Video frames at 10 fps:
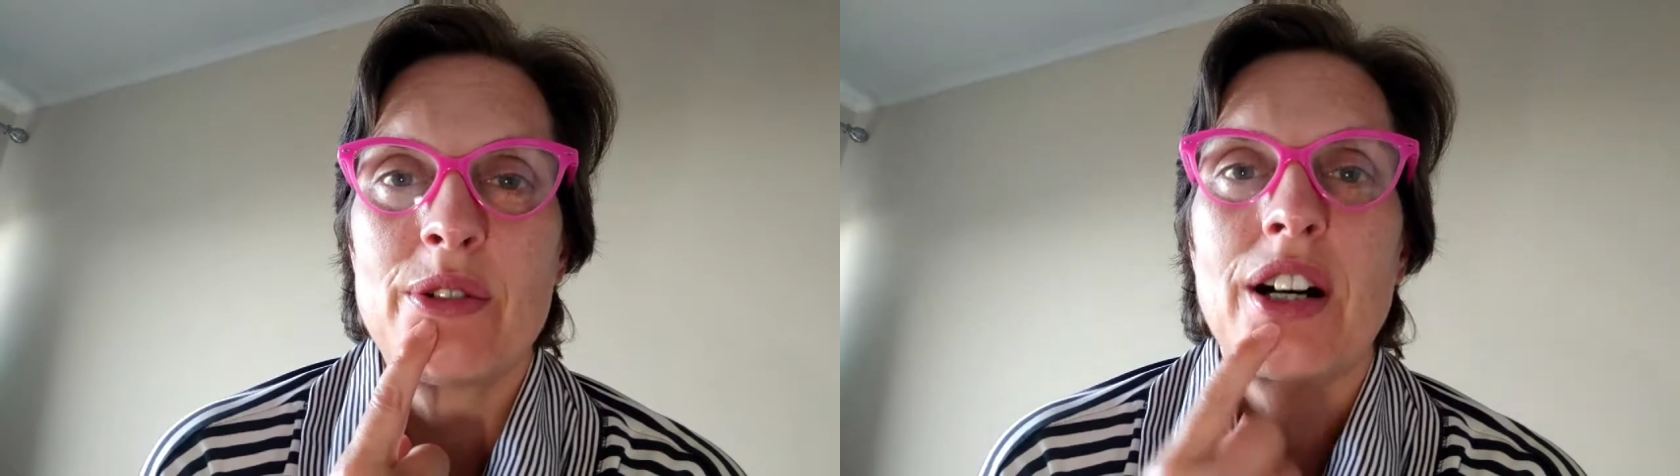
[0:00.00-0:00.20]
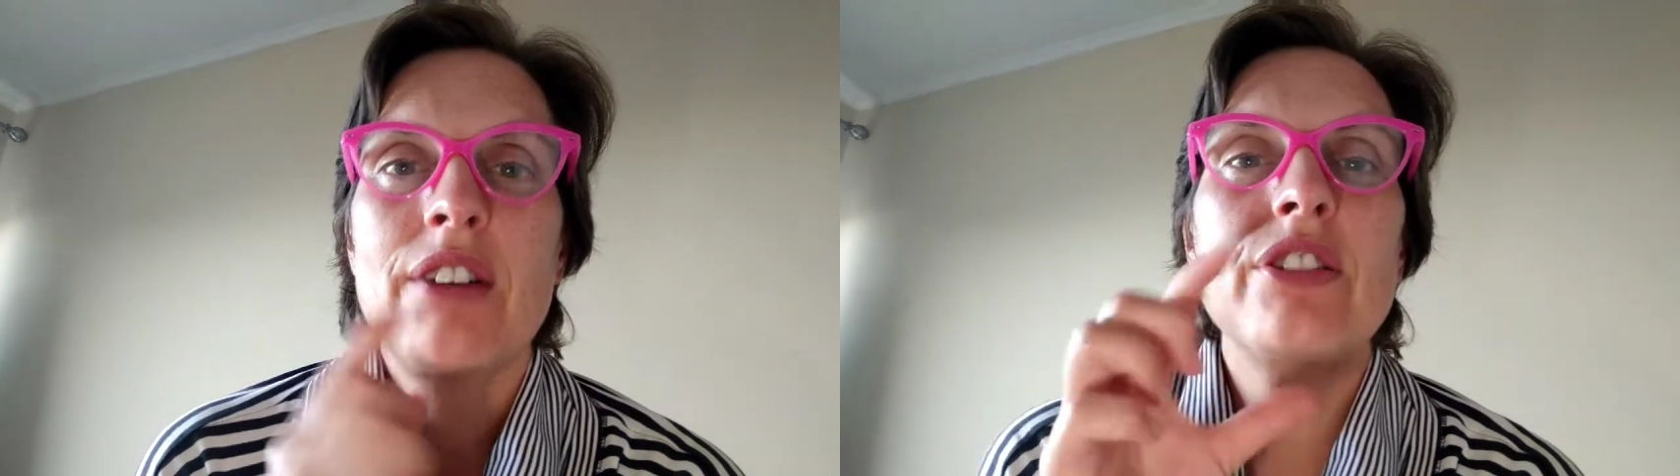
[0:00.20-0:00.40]

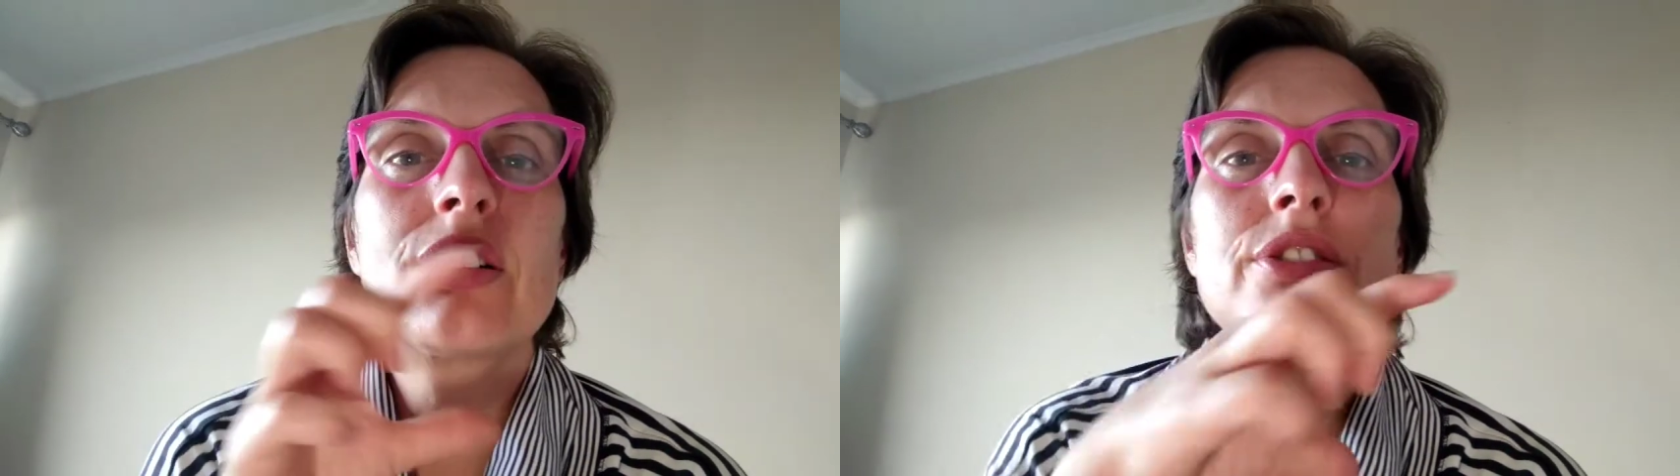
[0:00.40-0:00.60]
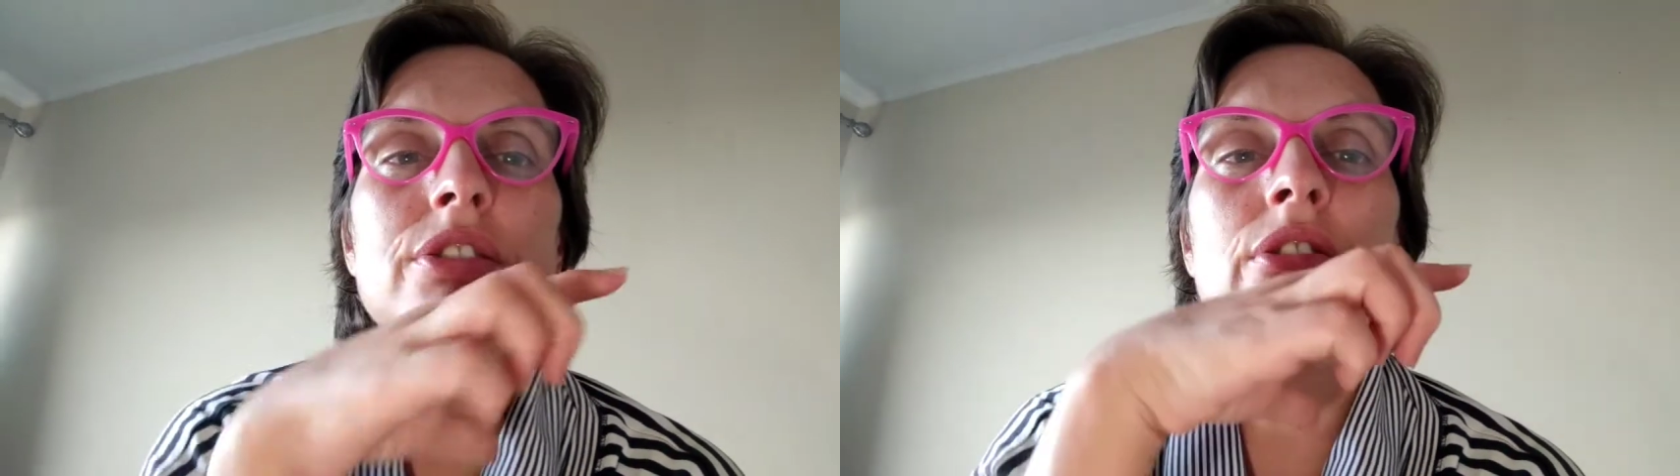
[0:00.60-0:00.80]
I forgot
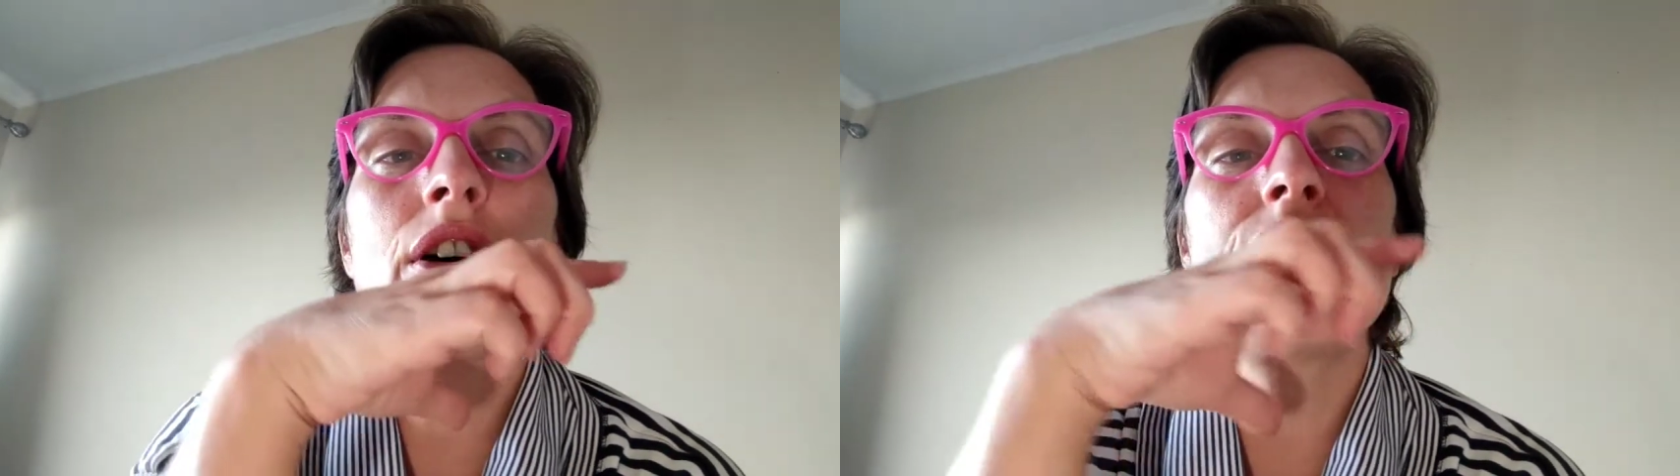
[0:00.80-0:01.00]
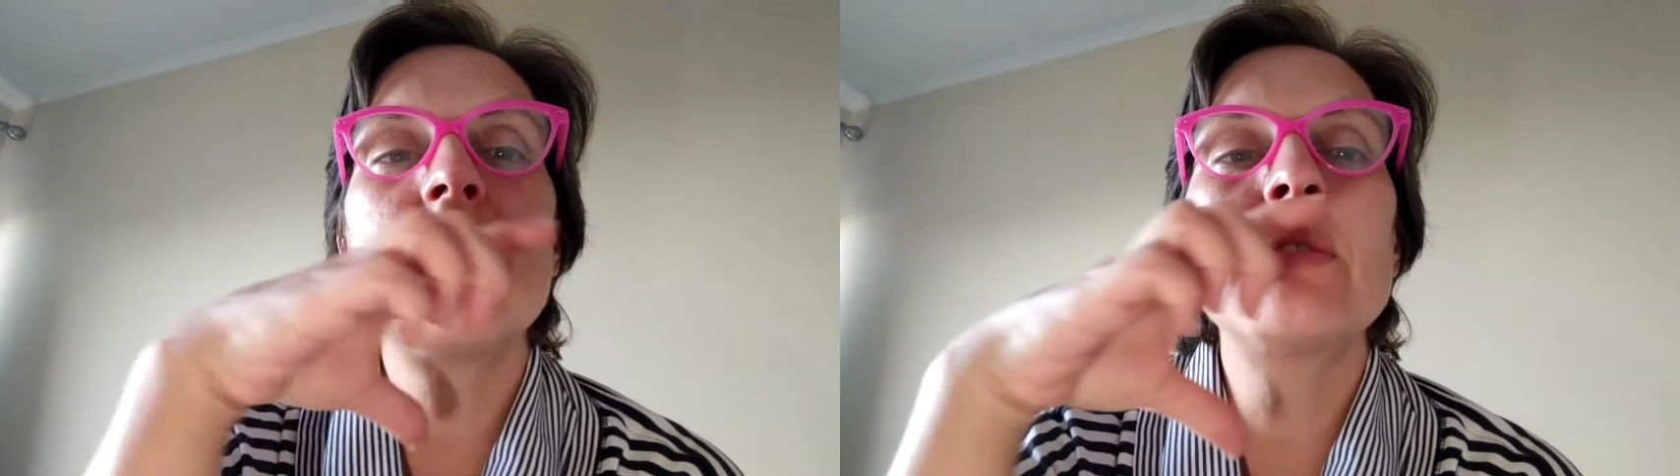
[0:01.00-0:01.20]
to
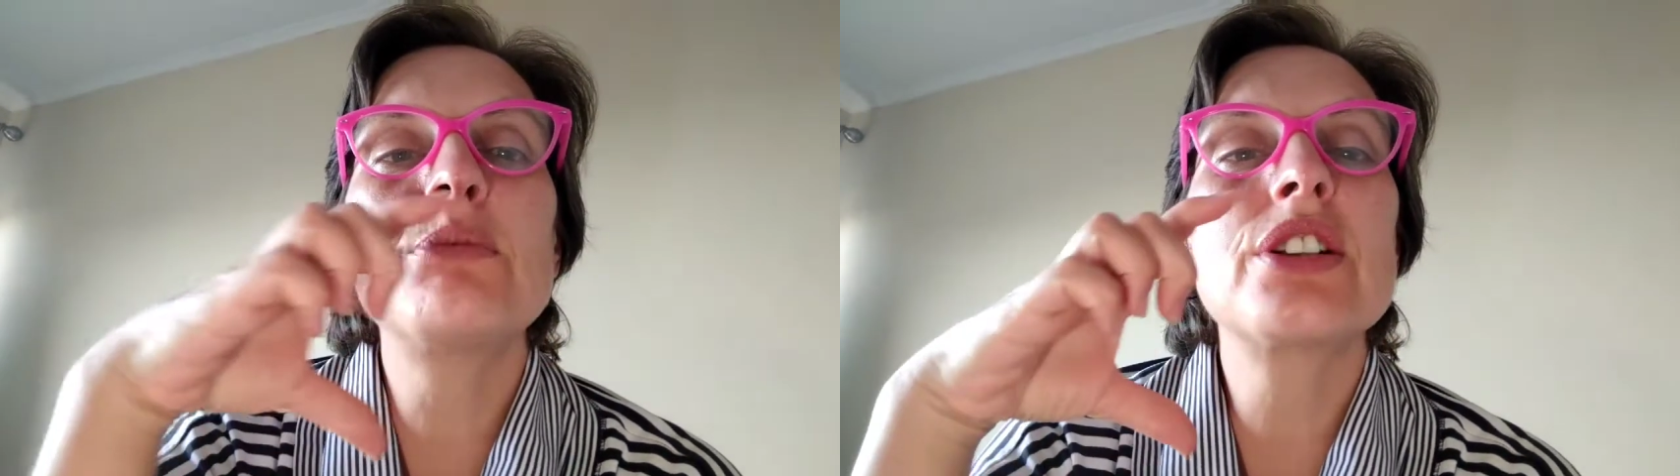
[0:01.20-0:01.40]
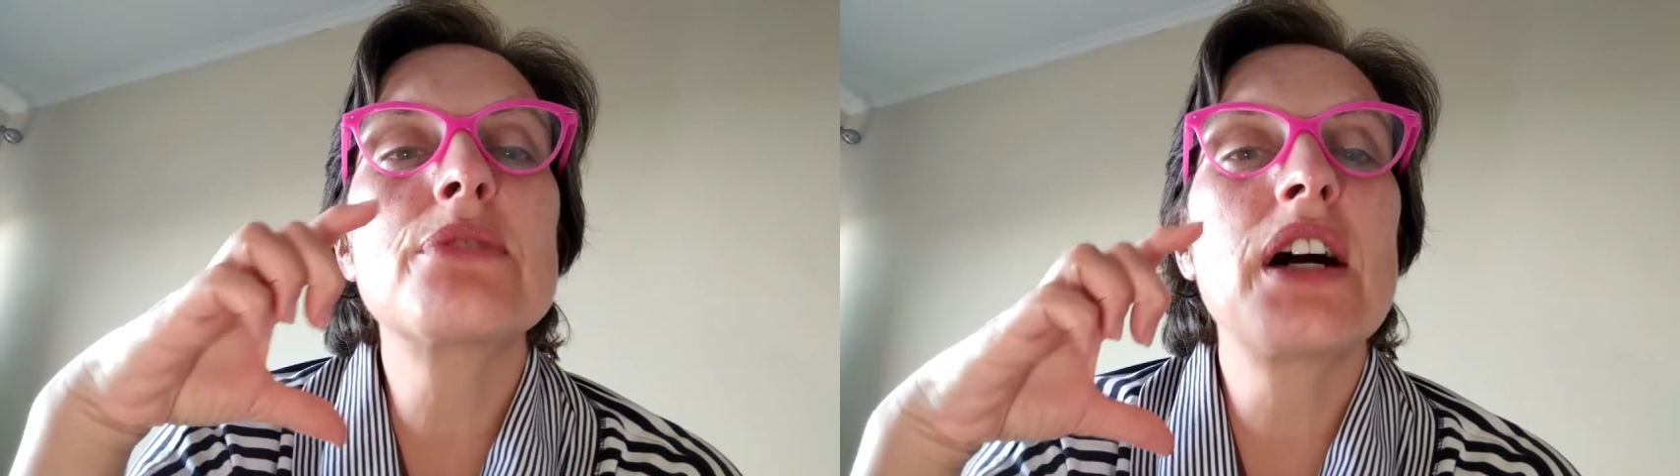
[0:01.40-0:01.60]
not film
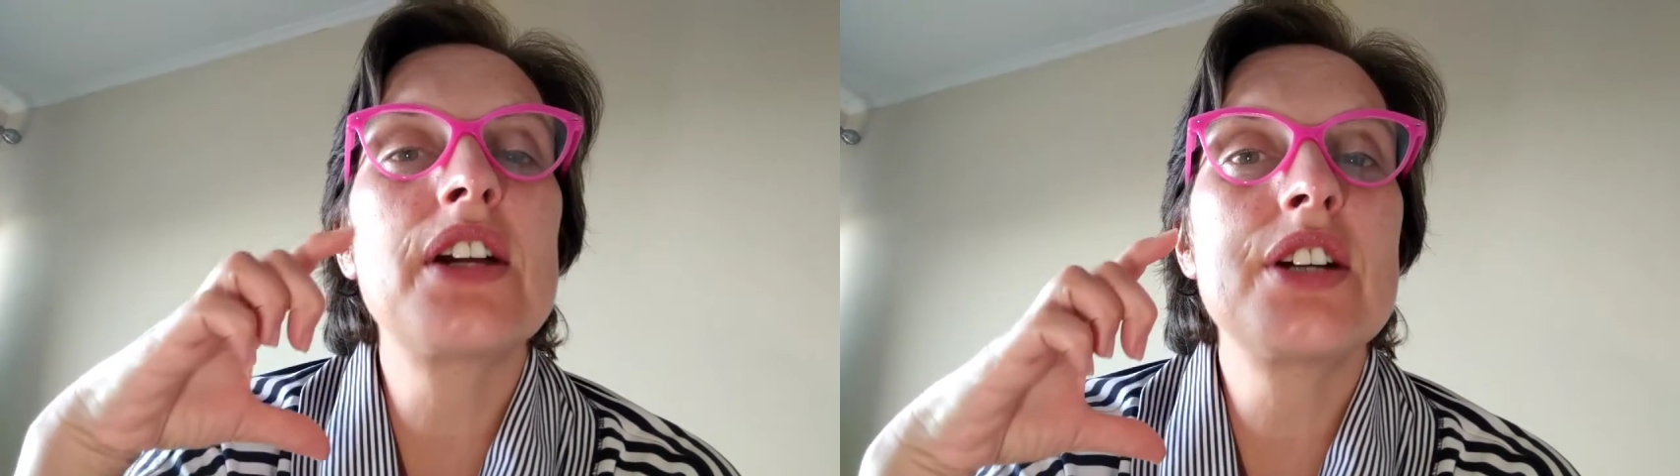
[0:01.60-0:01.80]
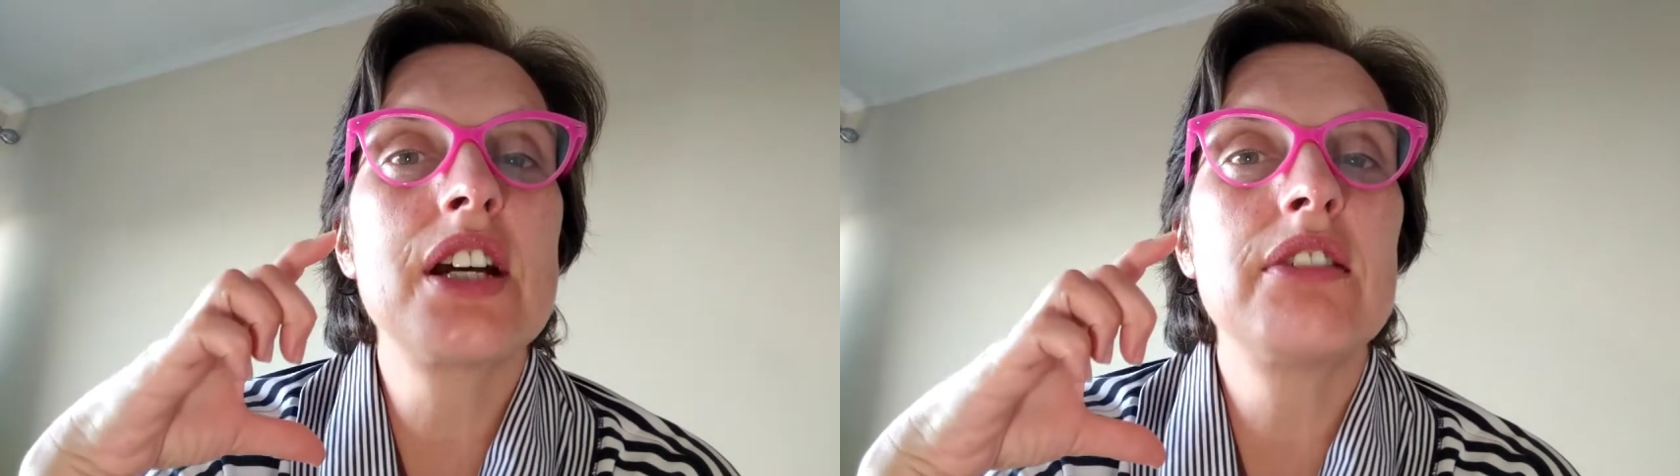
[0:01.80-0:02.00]
just my
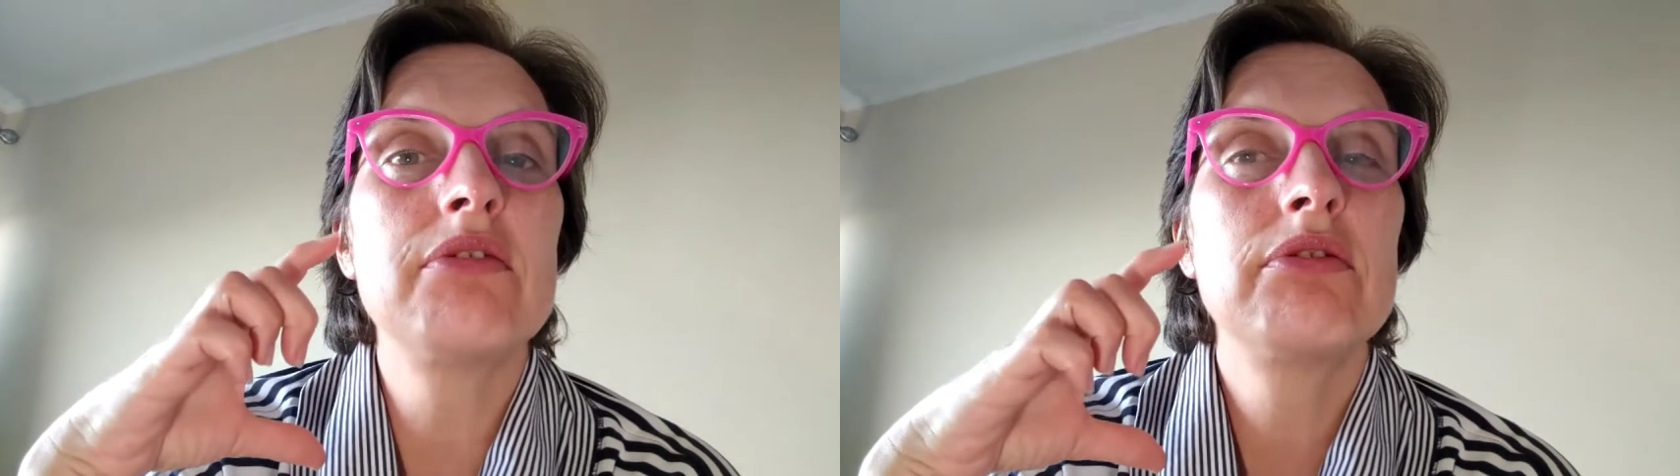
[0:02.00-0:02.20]
chin.